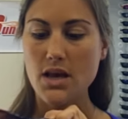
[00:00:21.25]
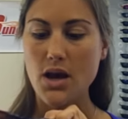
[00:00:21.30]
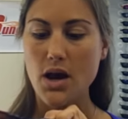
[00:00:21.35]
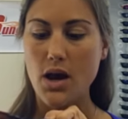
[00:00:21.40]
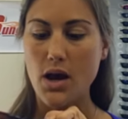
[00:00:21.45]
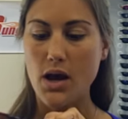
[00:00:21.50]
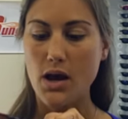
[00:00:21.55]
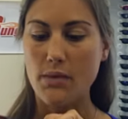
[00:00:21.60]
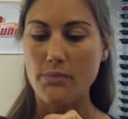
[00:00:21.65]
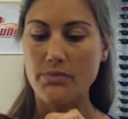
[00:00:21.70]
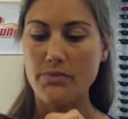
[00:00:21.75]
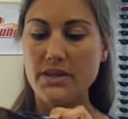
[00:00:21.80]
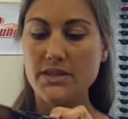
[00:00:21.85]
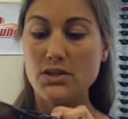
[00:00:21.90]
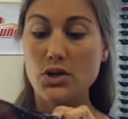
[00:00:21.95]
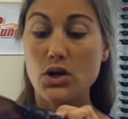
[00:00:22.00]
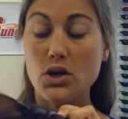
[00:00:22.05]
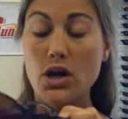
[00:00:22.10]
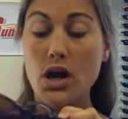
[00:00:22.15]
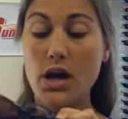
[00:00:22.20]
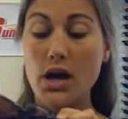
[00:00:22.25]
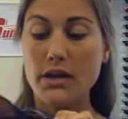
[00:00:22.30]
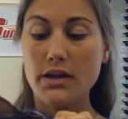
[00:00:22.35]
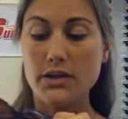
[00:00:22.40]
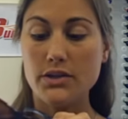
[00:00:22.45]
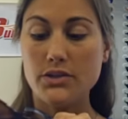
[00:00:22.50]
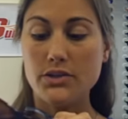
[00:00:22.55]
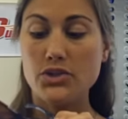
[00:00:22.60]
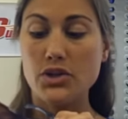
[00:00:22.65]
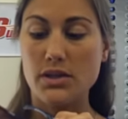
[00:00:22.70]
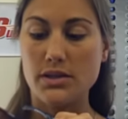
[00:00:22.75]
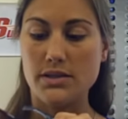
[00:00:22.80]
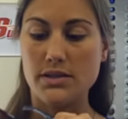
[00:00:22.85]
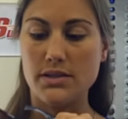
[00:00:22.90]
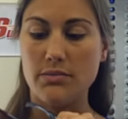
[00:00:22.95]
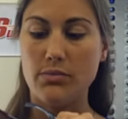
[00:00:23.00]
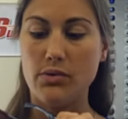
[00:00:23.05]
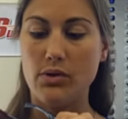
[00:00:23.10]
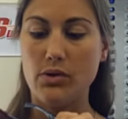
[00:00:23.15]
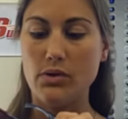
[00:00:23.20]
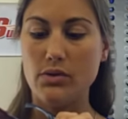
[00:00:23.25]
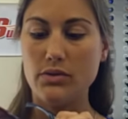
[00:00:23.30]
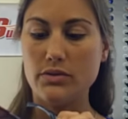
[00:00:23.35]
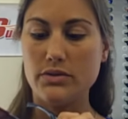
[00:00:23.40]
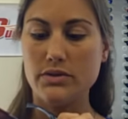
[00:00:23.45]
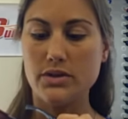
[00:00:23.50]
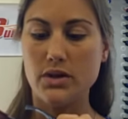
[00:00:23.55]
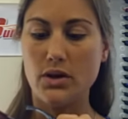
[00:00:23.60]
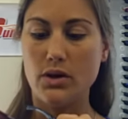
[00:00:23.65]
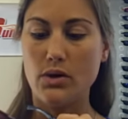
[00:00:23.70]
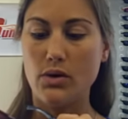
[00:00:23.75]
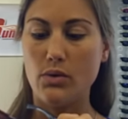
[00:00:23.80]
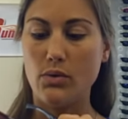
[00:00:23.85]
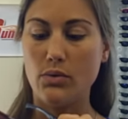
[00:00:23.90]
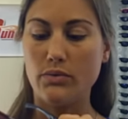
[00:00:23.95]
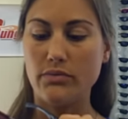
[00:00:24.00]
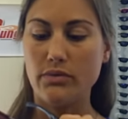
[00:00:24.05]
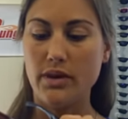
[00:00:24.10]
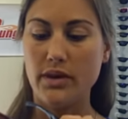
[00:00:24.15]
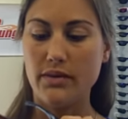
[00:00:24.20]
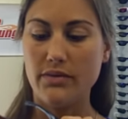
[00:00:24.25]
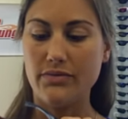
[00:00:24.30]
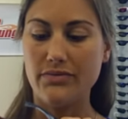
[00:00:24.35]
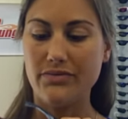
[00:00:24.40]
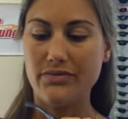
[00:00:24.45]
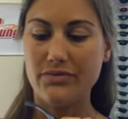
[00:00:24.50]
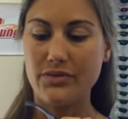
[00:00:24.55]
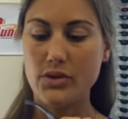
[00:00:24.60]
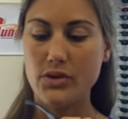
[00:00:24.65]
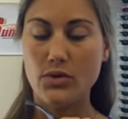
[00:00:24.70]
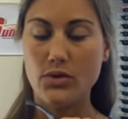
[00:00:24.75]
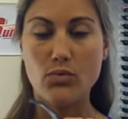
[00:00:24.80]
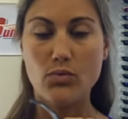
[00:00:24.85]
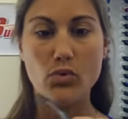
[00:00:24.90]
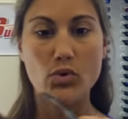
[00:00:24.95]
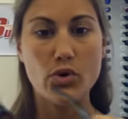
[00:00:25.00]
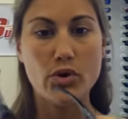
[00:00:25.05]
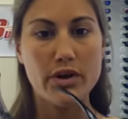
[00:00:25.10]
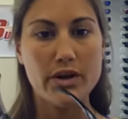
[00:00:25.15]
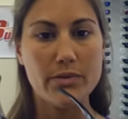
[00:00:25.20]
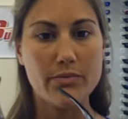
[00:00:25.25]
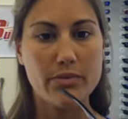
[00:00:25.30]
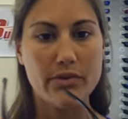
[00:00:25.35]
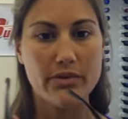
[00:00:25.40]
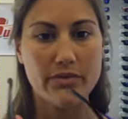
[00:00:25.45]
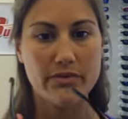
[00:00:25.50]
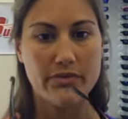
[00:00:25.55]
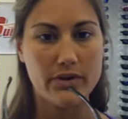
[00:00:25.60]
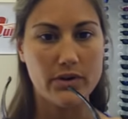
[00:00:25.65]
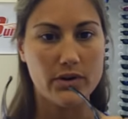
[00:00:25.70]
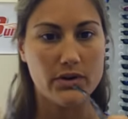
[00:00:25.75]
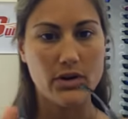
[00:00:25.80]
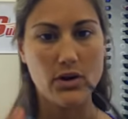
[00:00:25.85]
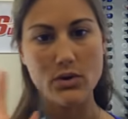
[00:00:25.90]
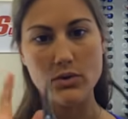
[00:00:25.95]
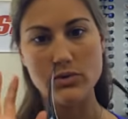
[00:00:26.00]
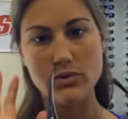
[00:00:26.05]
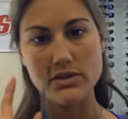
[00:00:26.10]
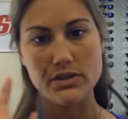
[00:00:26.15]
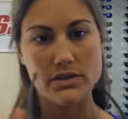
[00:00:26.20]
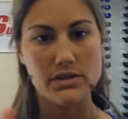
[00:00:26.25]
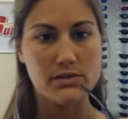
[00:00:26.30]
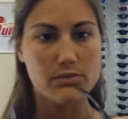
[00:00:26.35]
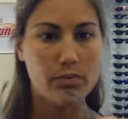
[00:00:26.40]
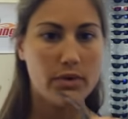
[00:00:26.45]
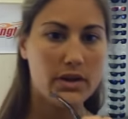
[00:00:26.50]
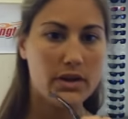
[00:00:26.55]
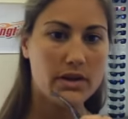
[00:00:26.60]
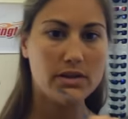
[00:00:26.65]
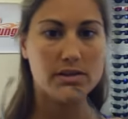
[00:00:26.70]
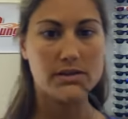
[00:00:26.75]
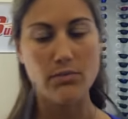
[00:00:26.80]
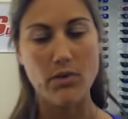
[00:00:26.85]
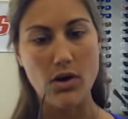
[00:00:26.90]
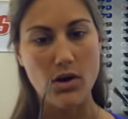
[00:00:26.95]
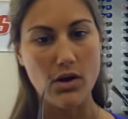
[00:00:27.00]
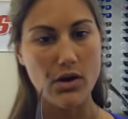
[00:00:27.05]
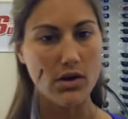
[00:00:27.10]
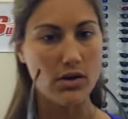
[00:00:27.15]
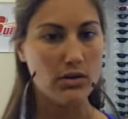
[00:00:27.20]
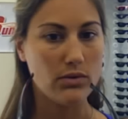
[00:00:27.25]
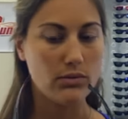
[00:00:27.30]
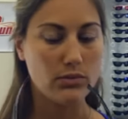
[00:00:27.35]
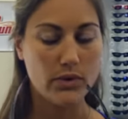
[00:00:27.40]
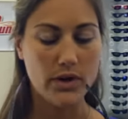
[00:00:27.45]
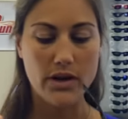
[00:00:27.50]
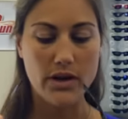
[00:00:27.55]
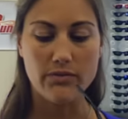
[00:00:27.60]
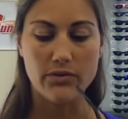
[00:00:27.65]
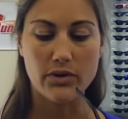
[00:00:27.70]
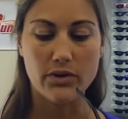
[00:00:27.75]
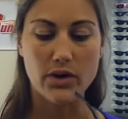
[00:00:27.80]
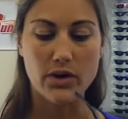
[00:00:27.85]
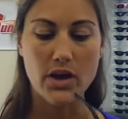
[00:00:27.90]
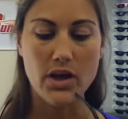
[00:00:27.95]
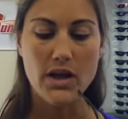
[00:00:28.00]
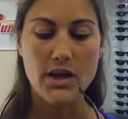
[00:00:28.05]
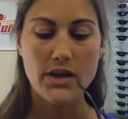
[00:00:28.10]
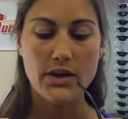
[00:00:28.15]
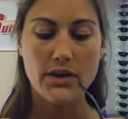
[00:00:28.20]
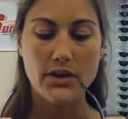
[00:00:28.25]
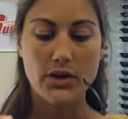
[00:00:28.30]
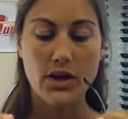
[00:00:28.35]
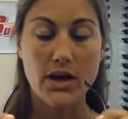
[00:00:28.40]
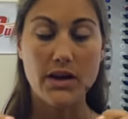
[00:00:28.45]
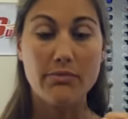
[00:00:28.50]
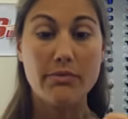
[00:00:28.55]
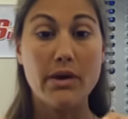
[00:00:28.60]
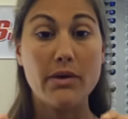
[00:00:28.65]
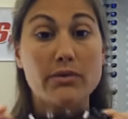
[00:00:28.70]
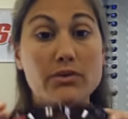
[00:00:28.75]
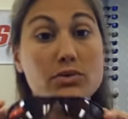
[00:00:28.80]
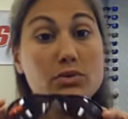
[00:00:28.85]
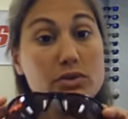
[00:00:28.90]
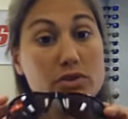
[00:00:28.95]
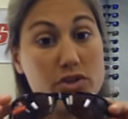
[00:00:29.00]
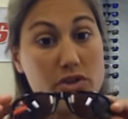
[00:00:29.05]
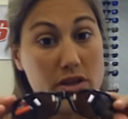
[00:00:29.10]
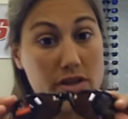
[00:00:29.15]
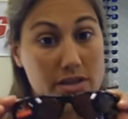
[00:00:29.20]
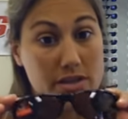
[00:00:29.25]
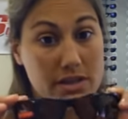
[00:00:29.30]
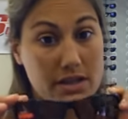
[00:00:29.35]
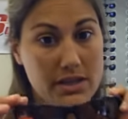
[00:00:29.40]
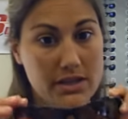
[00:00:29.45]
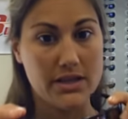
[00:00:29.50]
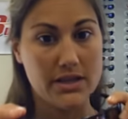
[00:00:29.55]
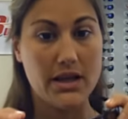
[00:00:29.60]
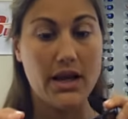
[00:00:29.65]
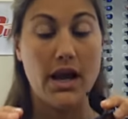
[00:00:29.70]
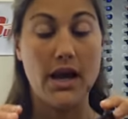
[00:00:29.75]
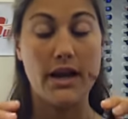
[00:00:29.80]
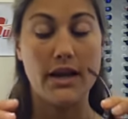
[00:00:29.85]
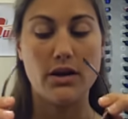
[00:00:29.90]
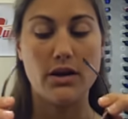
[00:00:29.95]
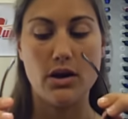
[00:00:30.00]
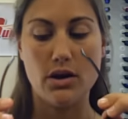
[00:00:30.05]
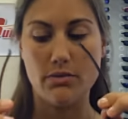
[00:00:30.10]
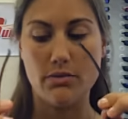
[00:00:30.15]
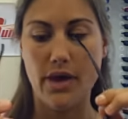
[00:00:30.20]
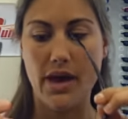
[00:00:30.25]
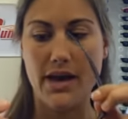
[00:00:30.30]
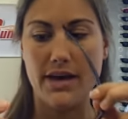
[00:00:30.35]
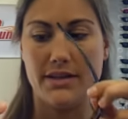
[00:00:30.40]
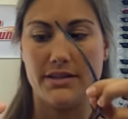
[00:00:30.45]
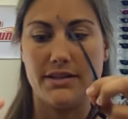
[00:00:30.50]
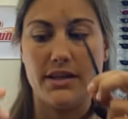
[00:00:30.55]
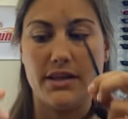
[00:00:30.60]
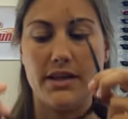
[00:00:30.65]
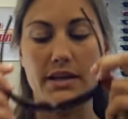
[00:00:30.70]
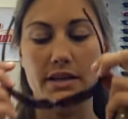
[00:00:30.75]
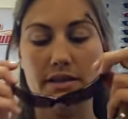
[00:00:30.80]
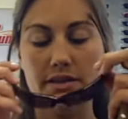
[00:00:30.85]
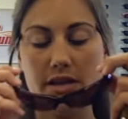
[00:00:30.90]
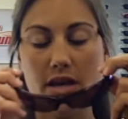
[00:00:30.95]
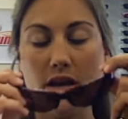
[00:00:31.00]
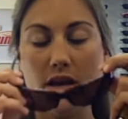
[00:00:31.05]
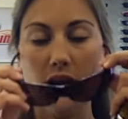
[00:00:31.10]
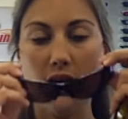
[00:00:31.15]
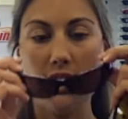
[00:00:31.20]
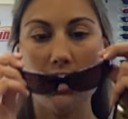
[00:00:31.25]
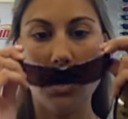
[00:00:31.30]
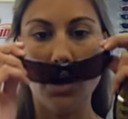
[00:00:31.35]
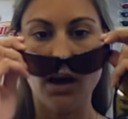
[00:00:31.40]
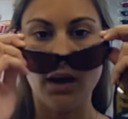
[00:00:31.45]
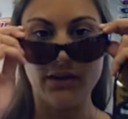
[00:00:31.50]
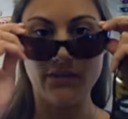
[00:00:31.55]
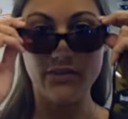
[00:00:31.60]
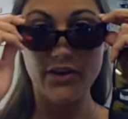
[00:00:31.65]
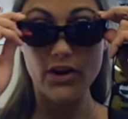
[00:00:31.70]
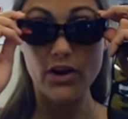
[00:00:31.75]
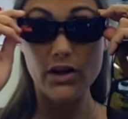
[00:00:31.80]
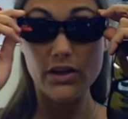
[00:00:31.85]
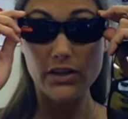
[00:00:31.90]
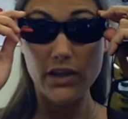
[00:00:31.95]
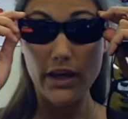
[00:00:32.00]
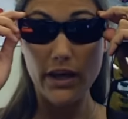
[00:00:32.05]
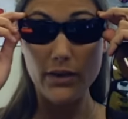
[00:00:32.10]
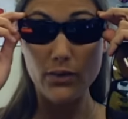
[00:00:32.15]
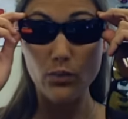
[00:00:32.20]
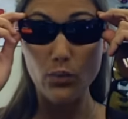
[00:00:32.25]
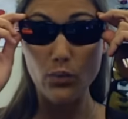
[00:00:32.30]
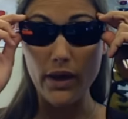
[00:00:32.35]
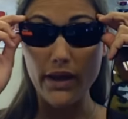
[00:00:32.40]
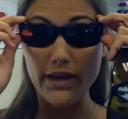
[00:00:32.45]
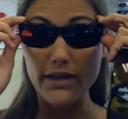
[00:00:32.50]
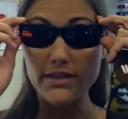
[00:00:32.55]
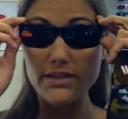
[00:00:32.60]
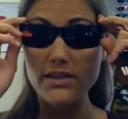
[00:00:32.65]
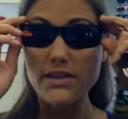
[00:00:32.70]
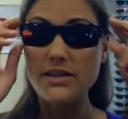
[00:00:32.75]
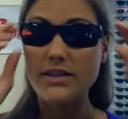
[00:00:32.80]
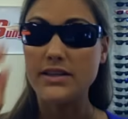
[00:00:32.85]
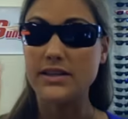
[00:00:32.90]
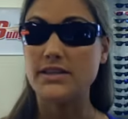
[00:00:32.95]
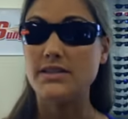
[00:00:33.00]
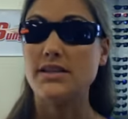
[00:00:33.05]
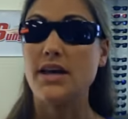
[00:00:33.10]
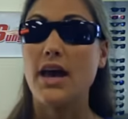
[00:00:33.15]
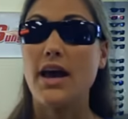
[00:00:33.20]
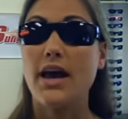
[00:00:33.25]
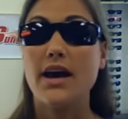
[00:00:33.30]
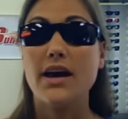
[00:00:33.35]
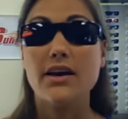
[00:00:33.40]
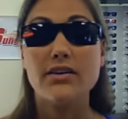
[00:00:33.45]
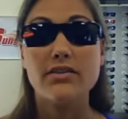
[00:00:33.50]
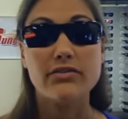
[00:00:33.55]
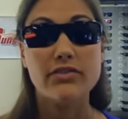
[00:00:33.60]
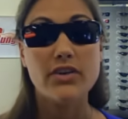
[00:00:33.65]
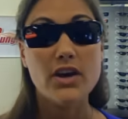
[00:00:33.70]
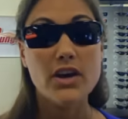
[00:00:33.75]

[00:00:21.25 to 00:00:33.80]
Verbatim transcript: Um, these are not adjustable, so if you're worried if your nose is big, small, whatever, you're not going to be able to adjust these. They kind of come as is. Uh, very lightweight. These have